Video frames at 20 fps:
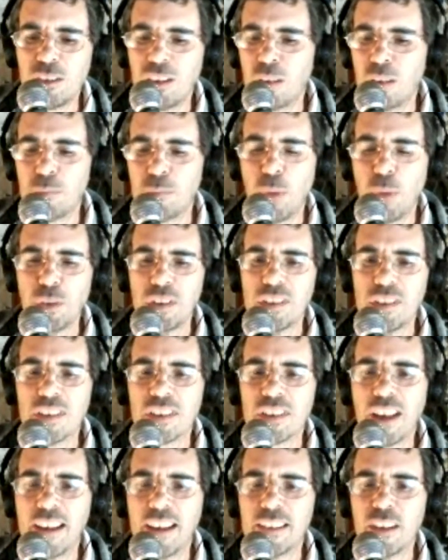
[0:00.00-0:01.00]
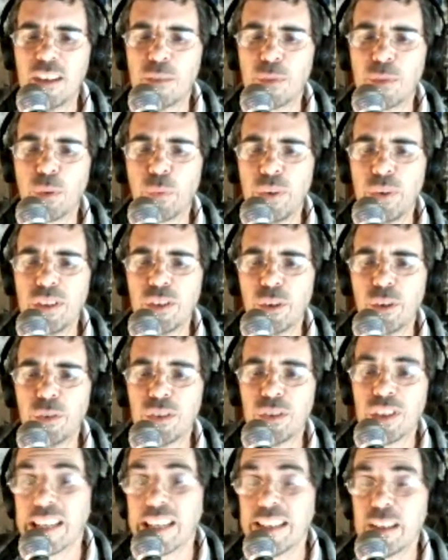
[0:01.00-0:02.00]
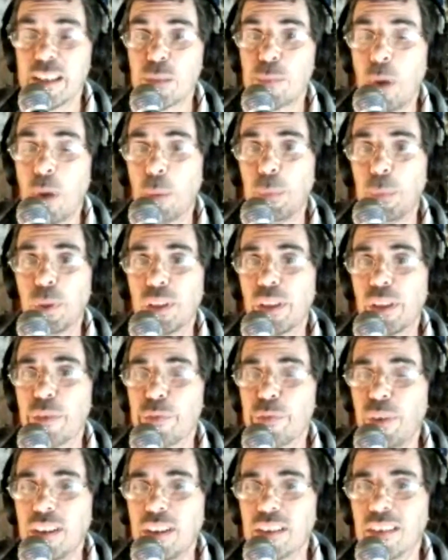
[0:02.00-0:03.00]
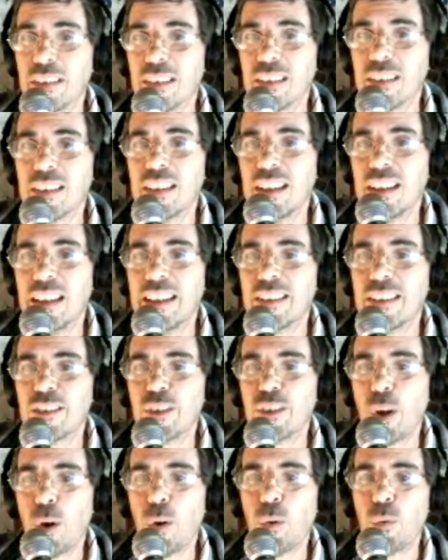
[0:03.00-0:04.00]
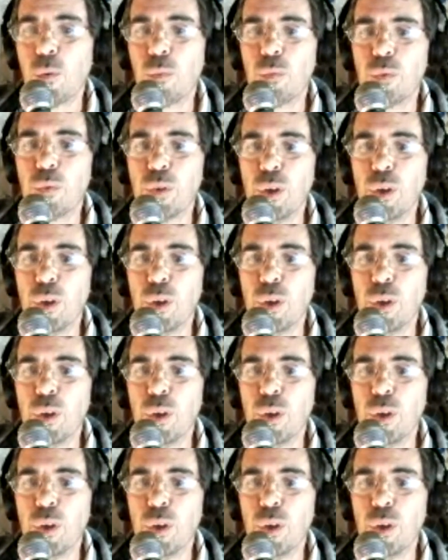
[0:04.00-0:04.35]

most of the scientific research is publicly funded, so